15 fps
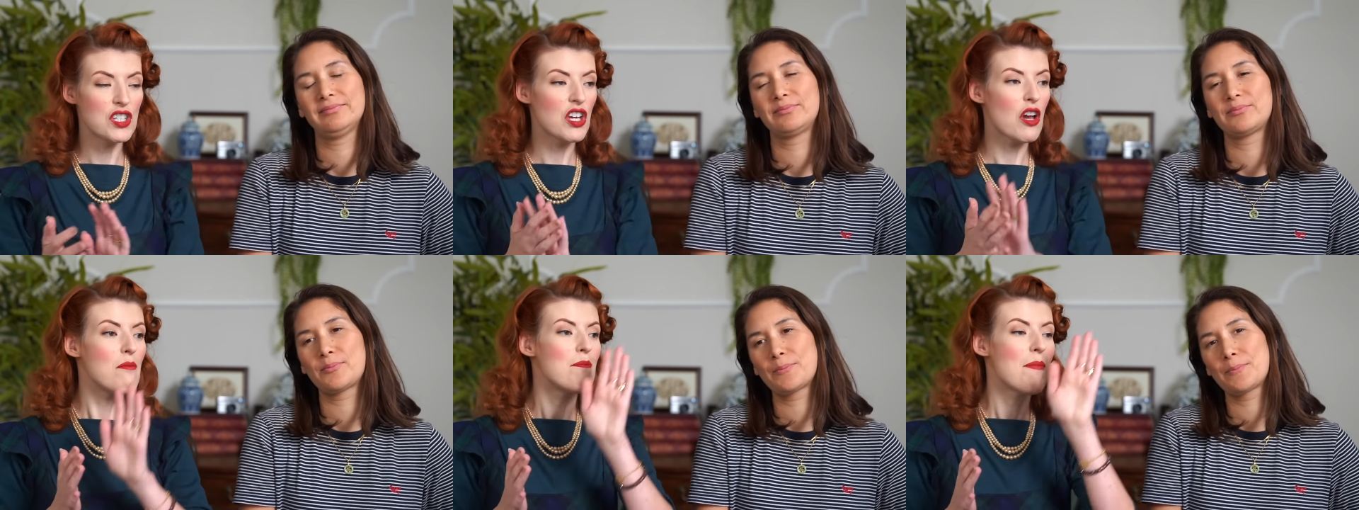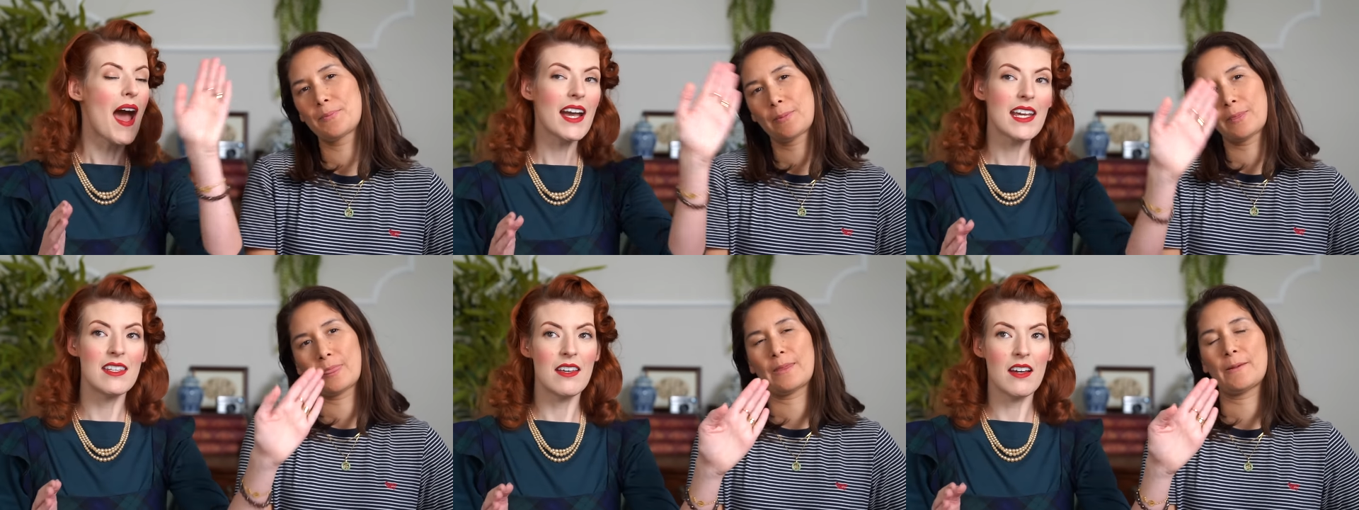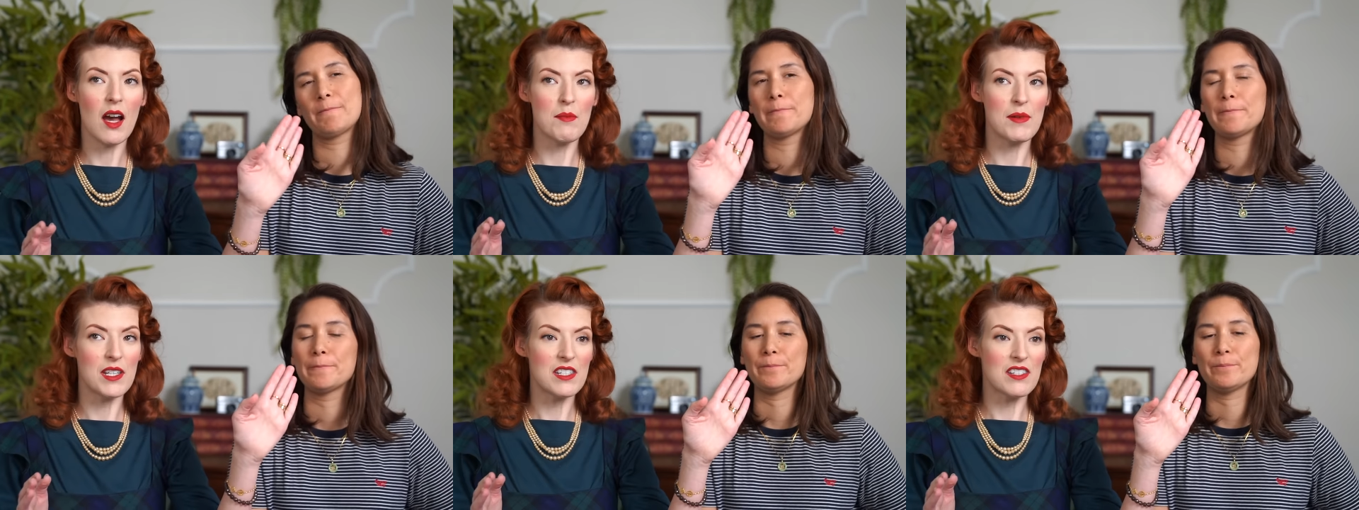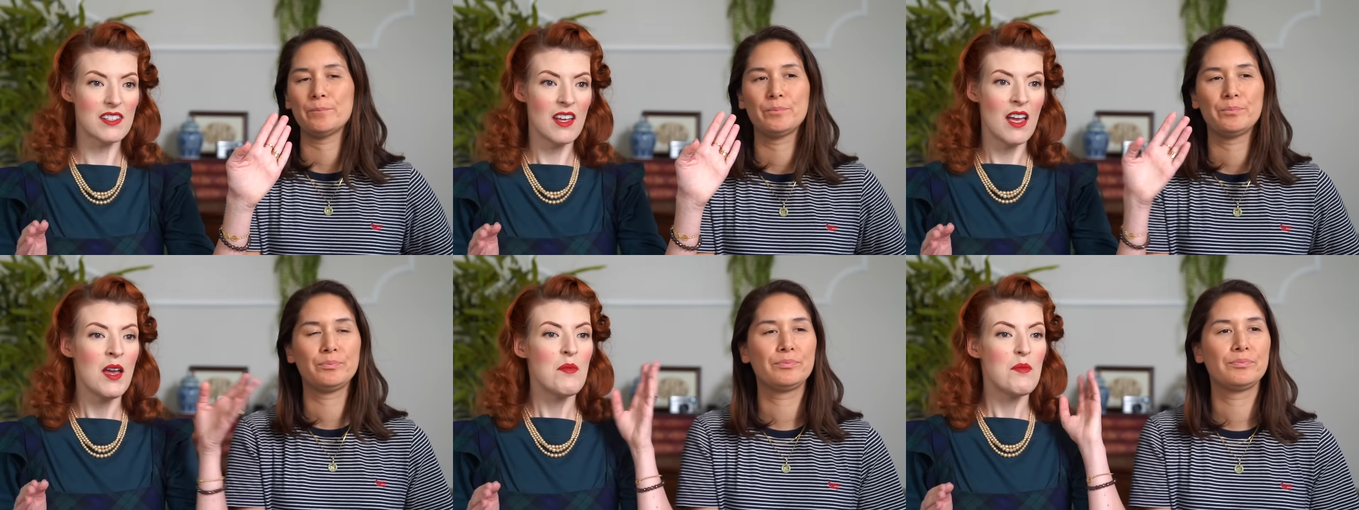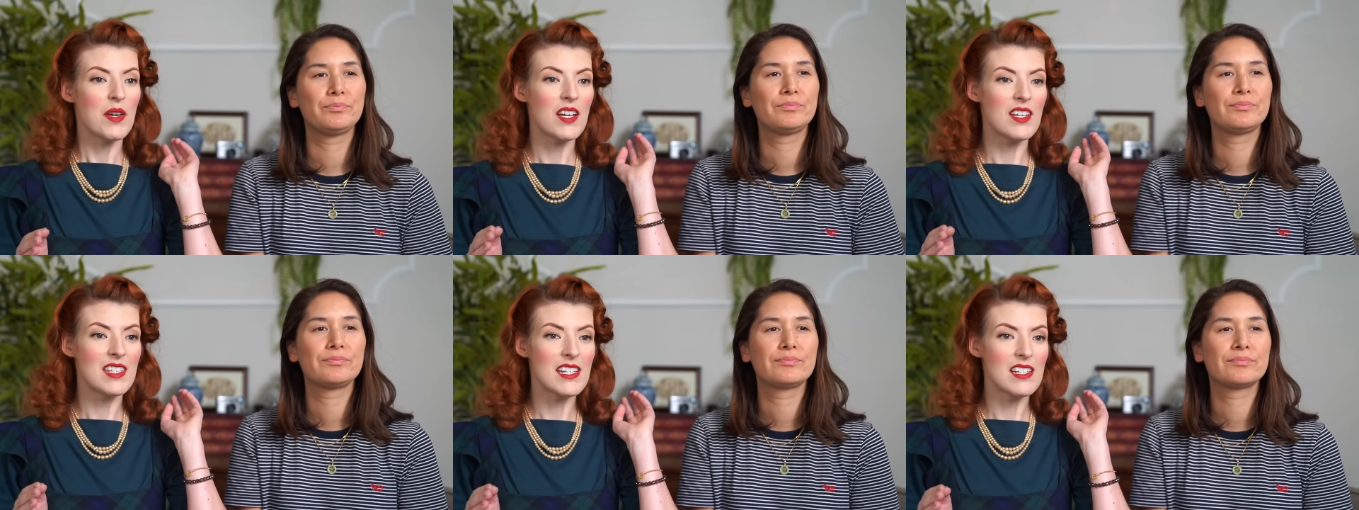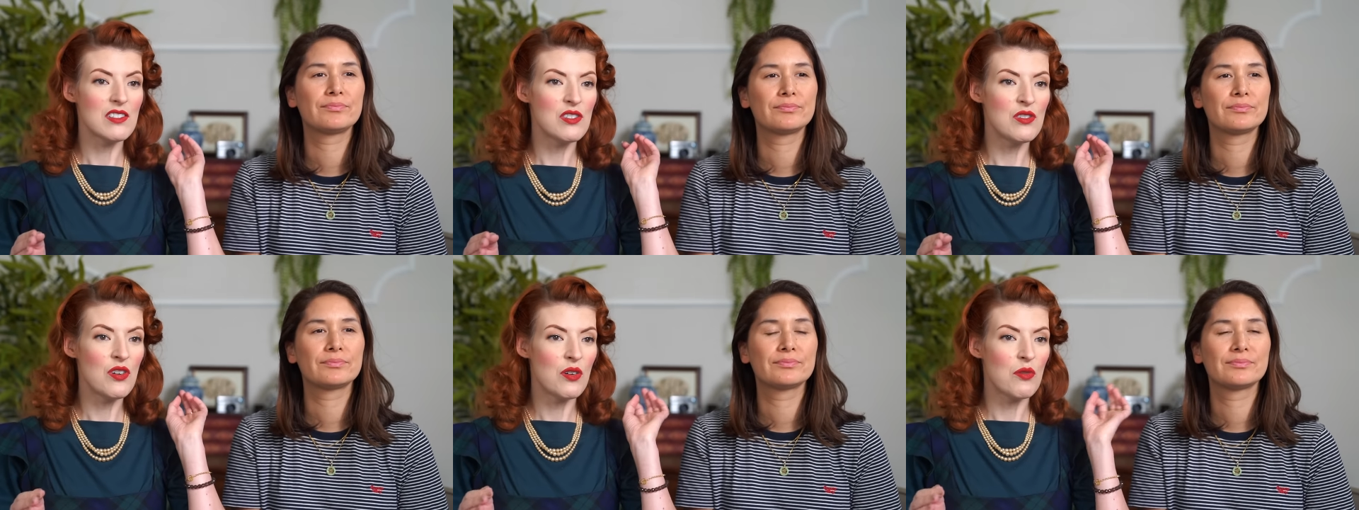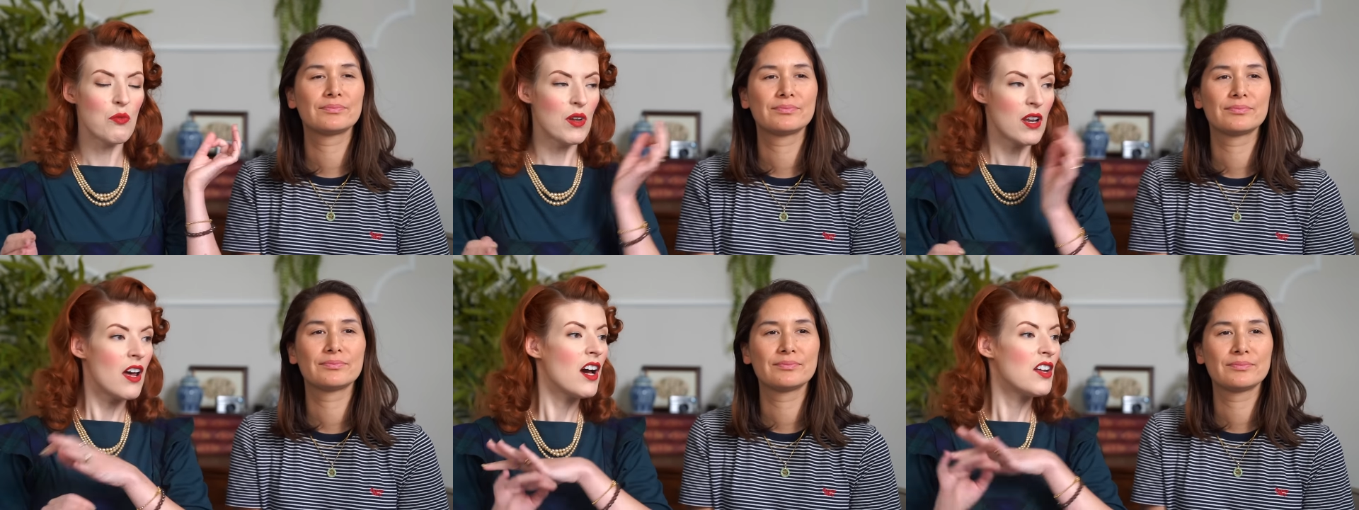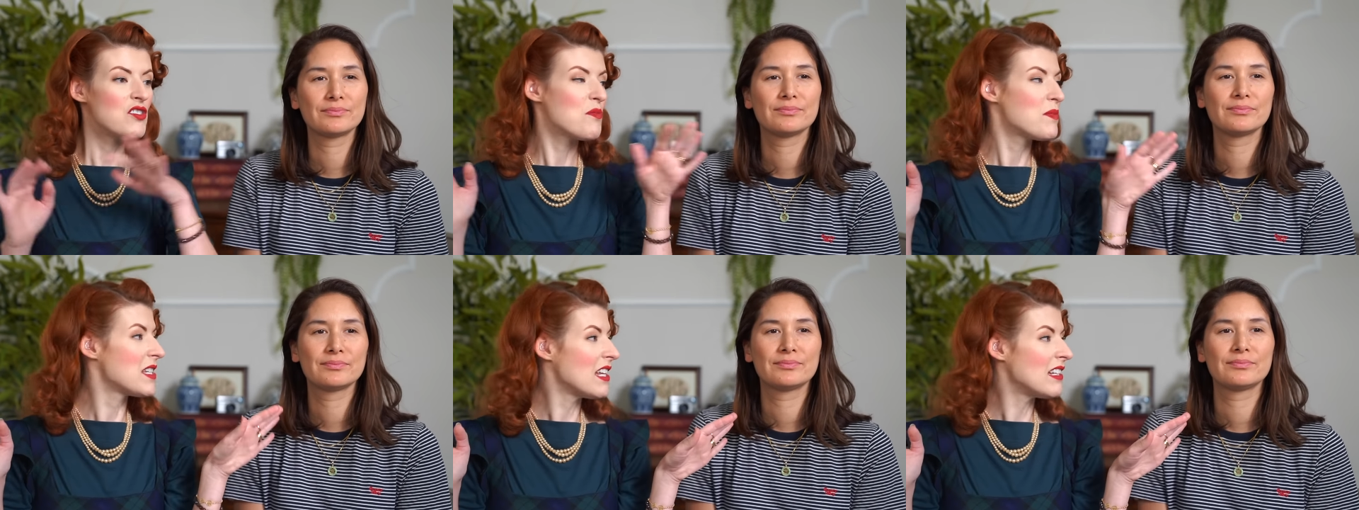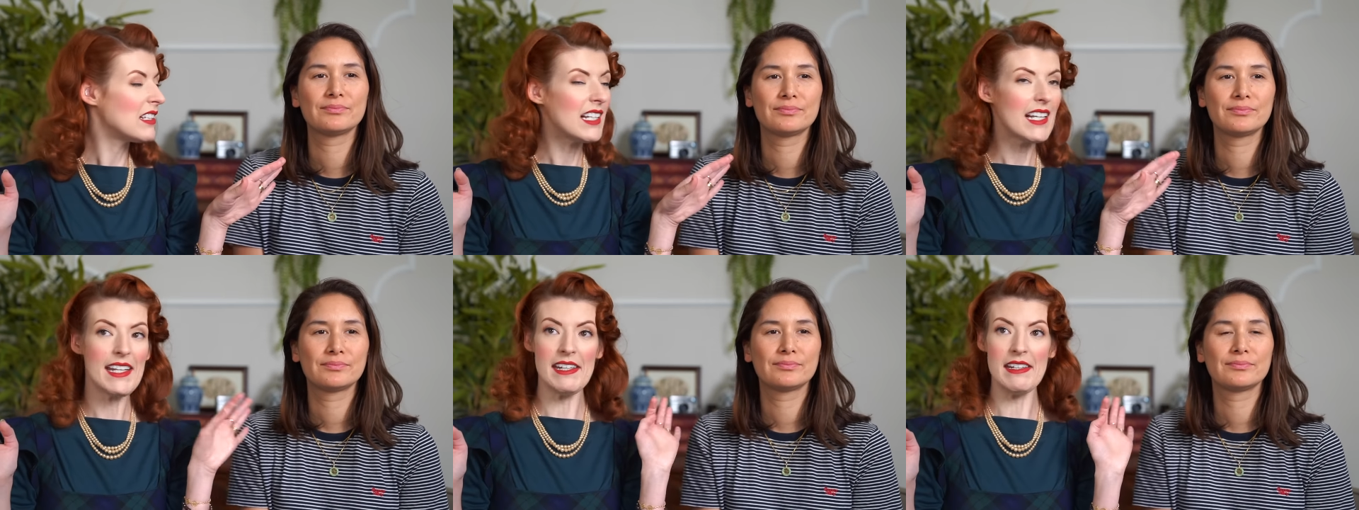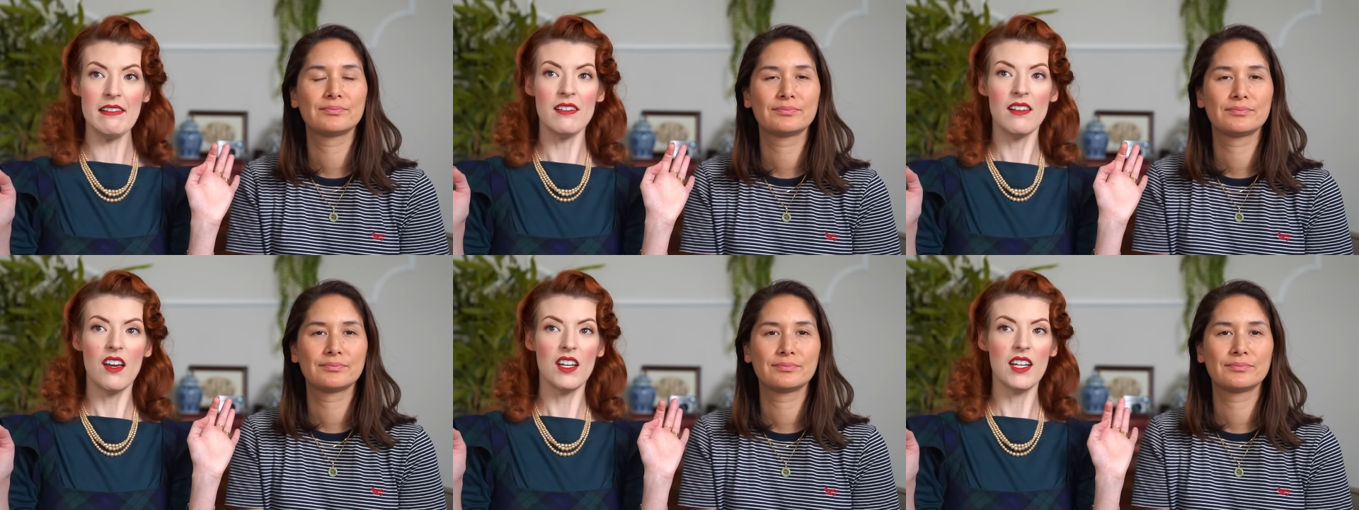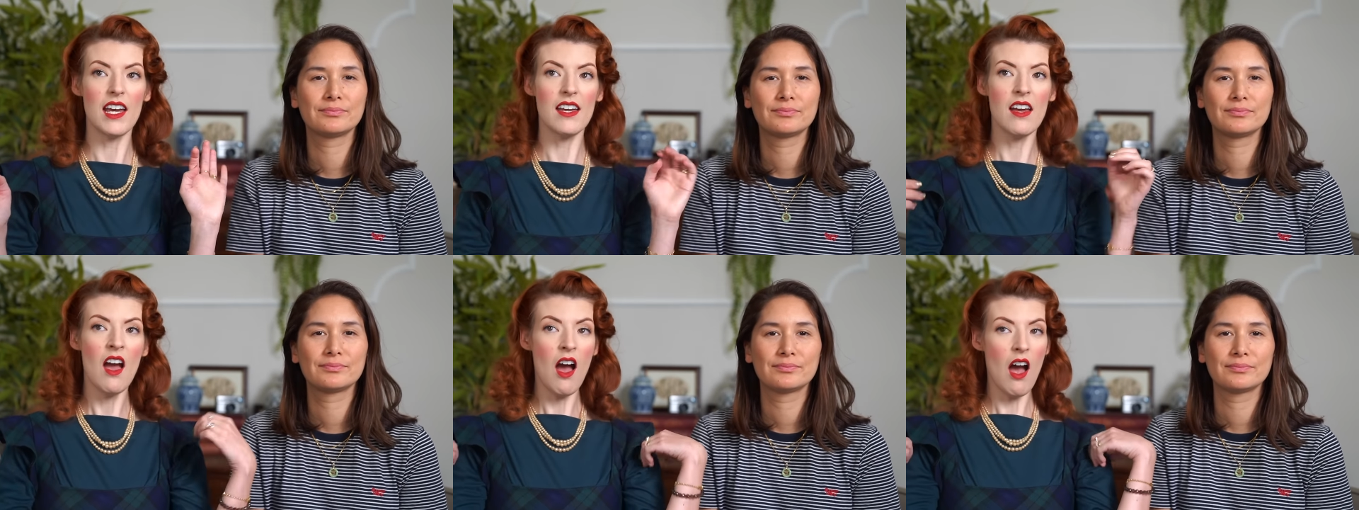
Speaker 1: to go back in the cupboard because it's not 100% clean, okay?